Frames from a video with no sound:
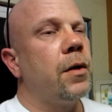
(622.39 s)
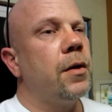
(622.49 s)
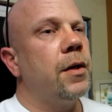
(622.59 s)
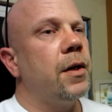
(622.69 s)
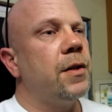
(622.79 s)

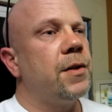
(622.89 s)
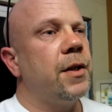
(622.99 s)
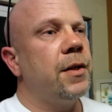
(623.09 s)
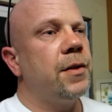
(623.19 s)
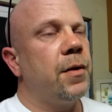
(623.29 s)

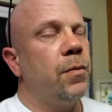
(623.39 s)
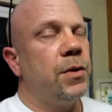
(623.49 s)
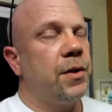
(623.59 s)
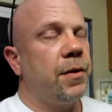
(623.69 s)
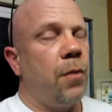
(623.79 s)
It
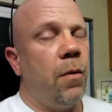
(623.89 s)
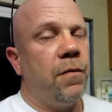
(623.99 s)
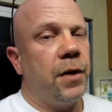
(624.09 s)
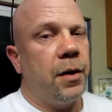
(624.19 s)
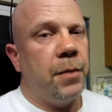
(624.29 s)
was
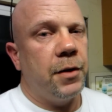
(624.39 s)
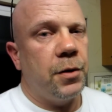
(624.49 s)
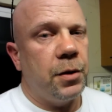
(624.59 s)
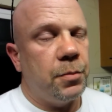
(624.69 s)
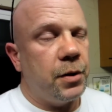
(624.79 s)
hopefully going to be a
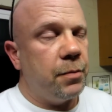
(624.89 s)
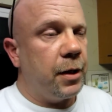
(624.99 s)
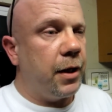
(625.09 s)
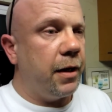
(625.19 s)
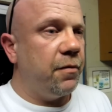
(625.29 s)
turning point in my
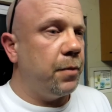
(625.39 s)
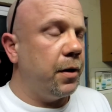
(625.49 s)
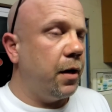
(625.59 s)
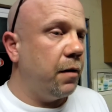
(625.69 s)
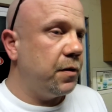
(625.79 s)
life,
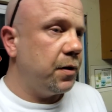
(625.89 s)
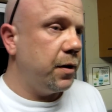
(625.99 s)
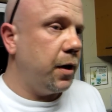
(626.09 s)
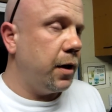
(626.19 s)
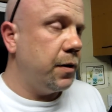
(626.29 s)
but obviously
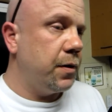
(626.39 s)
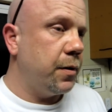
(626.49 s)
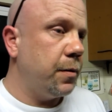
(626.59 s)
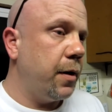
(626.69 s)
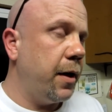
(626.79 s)
not.
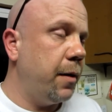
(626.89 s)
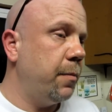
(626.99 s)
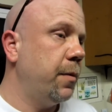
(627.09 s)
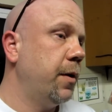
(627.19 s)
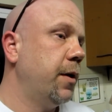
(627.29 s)
So I
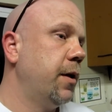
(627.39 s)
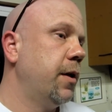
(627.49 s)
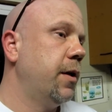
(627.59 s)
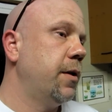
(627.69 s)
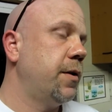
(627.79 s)
am
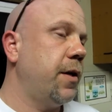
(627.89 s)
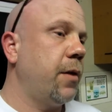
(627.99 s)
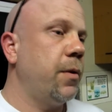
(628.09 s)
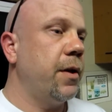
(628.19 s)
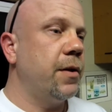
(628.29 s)

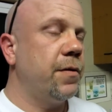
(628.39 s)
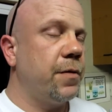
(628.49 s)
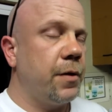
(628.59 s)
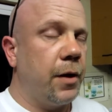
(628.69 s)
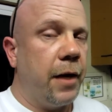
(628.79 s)
stuck with this
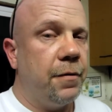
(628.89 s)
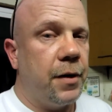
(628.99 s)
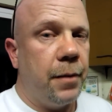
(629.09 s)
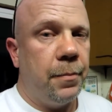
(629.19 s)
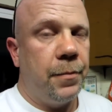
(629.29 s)
for a
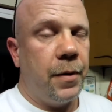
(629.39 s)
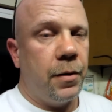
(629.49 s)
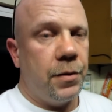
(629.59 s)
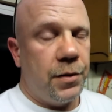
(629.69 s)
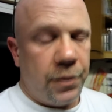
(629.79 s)
lifetime.
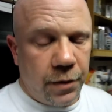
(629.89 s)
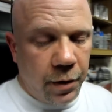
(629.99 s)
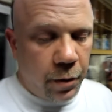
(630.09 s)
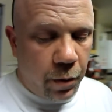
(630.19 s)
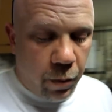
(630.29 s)
There's
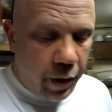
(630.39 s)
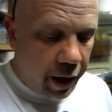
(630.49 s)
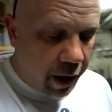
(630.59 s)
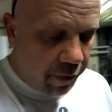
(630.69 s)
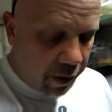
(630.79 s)
no way
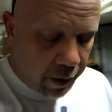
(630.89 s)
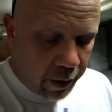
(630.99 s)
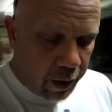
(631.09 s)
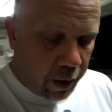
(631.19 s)
out of it